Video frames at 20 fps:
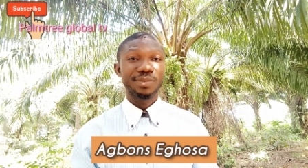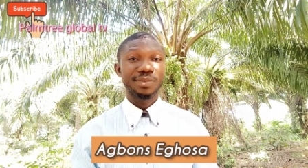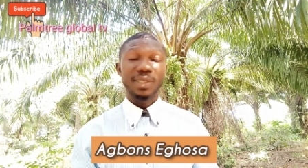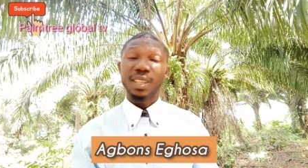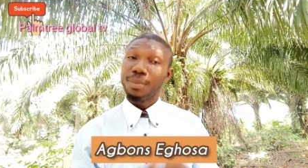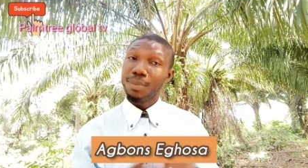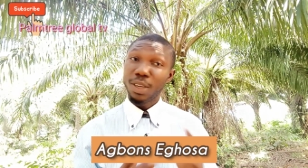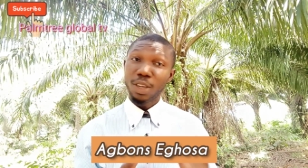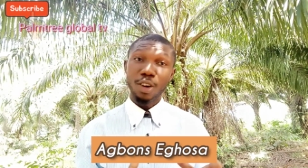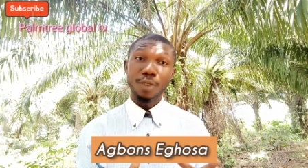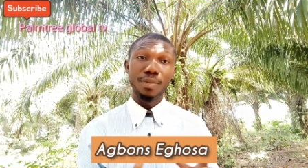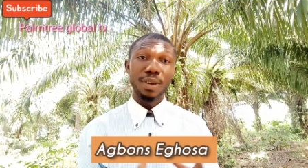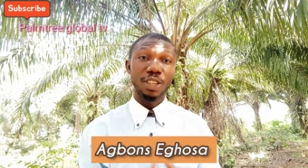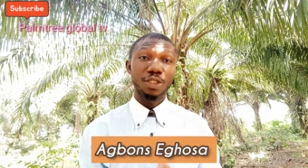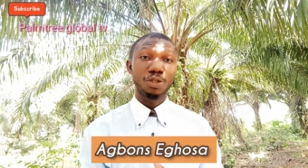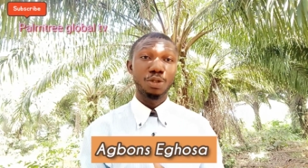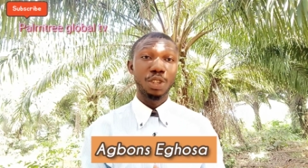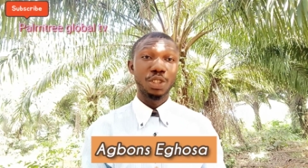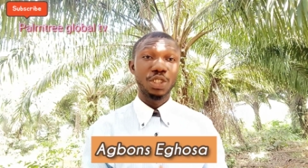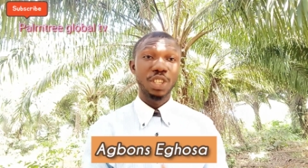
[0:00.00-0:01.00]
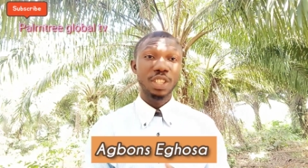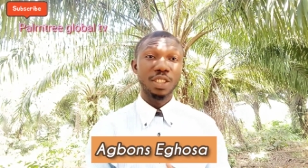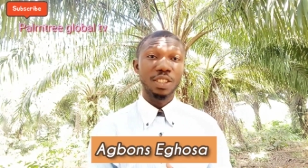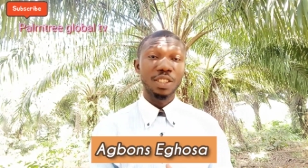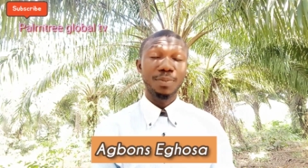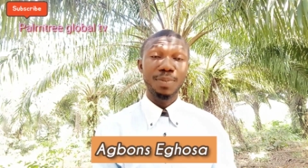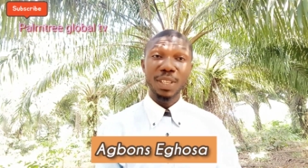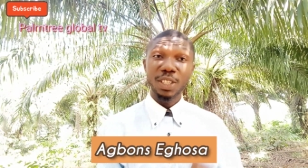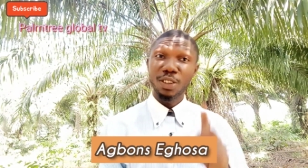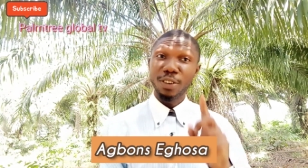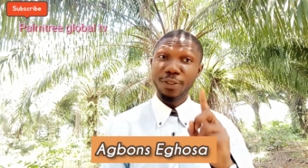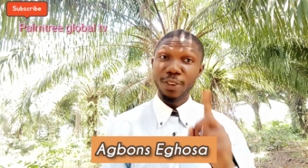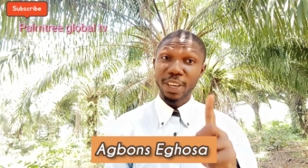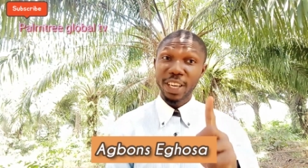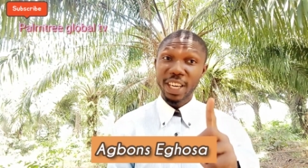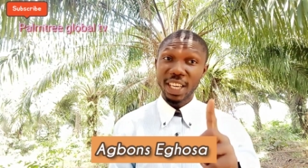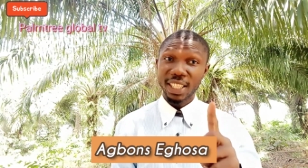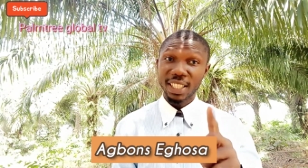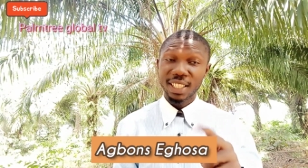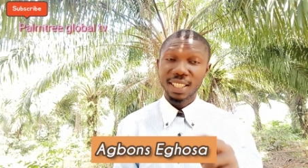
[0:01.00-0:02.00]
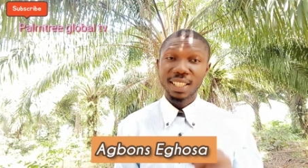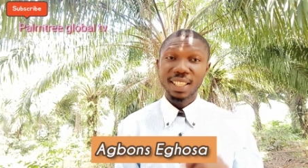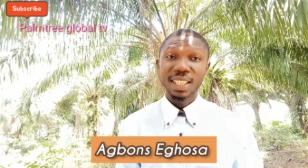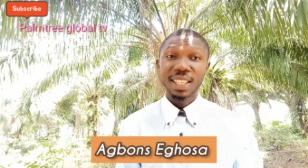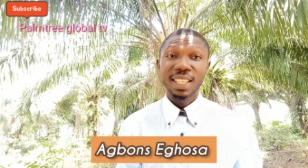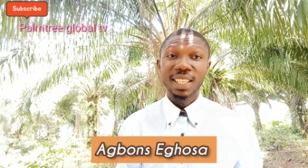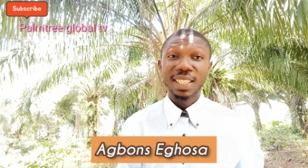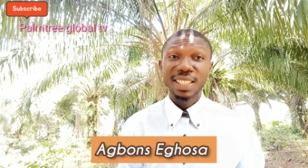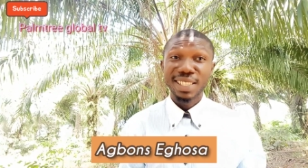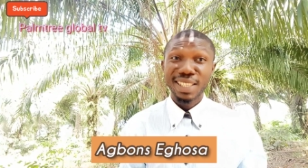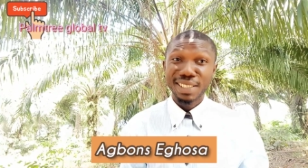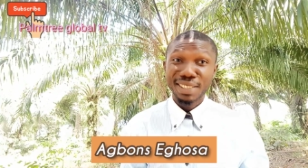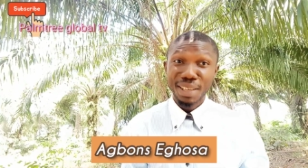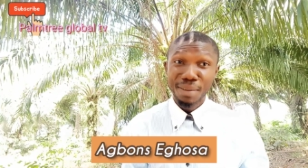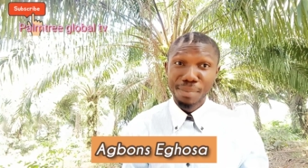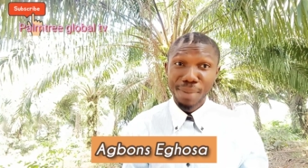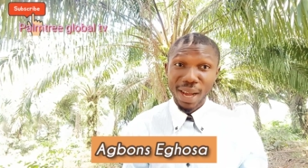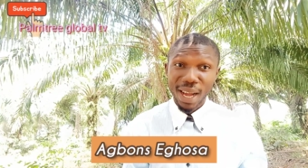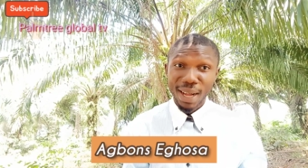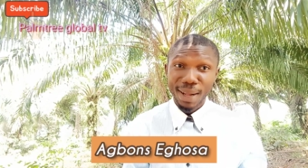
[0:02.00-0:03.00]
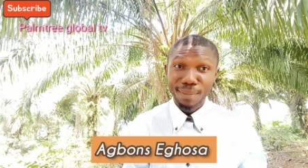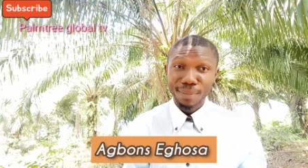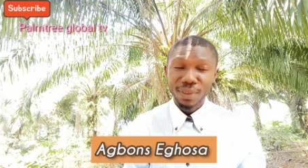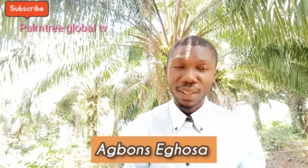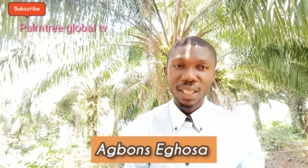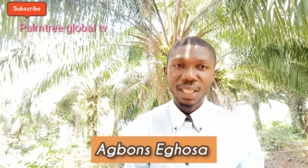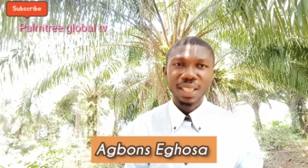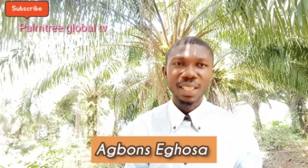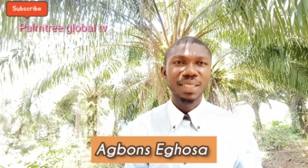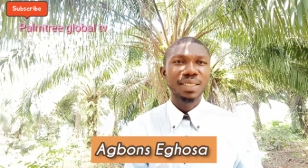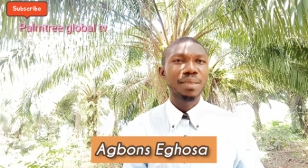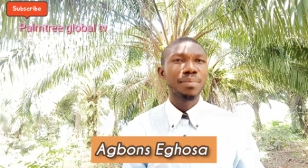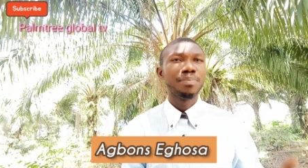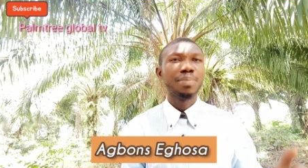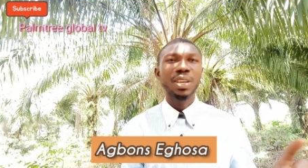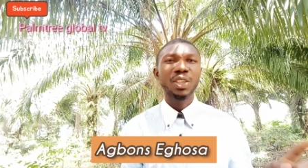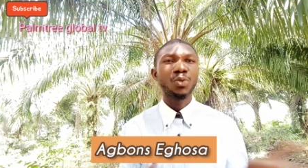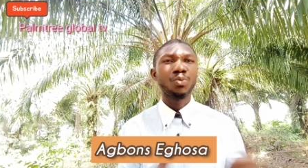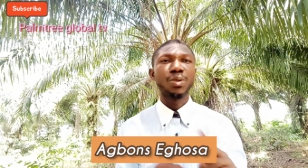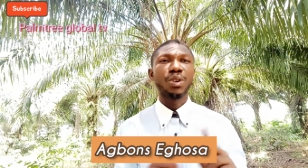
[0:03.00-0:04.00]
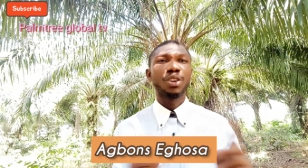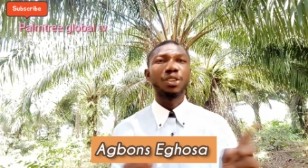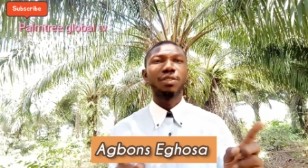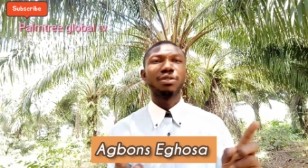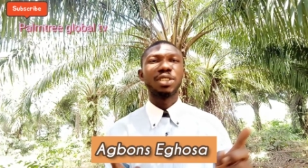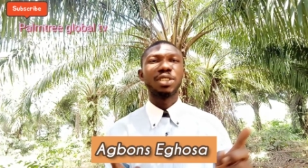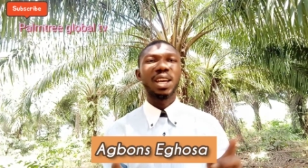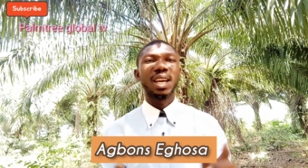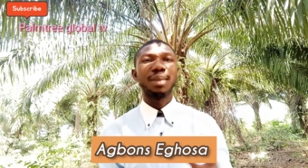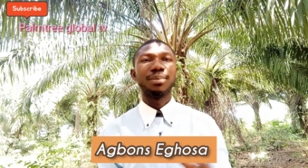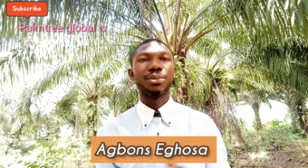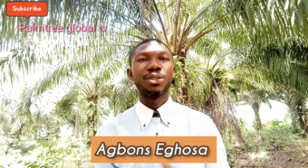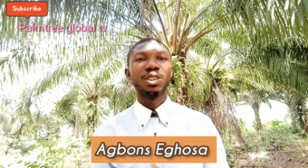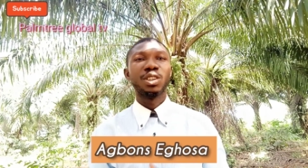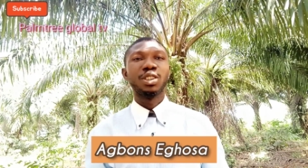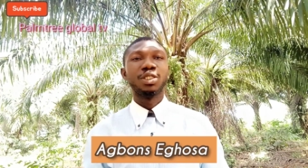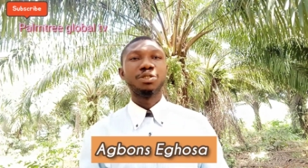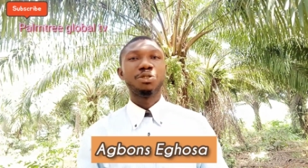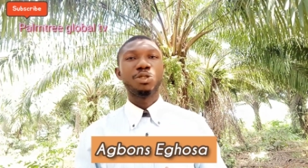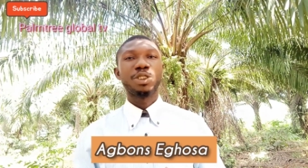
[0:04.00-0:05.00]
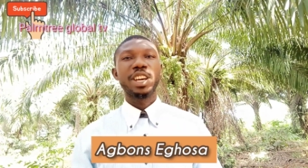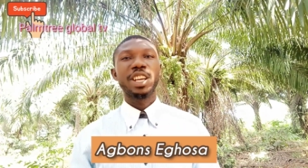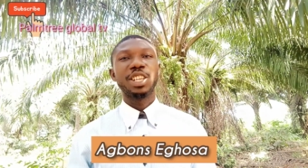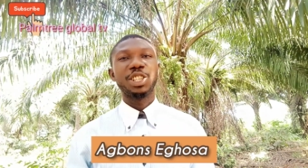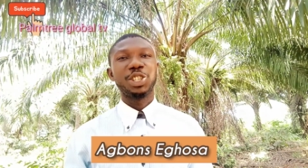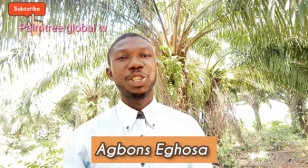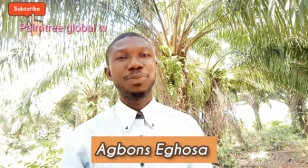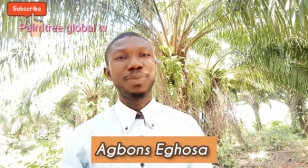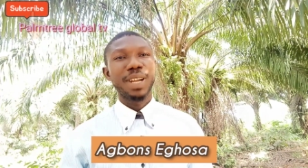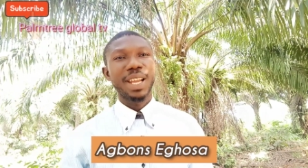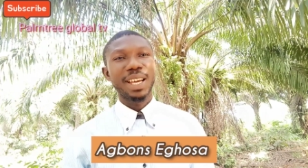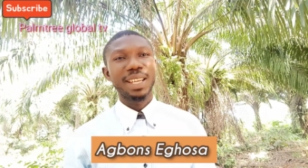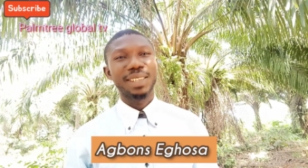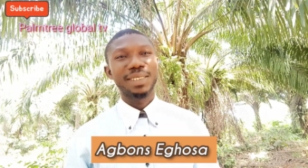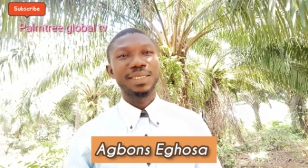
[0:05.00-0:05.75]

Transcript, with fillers: May God bless you in Jesus. please don't forget, December is the best period of time to get a sheep land.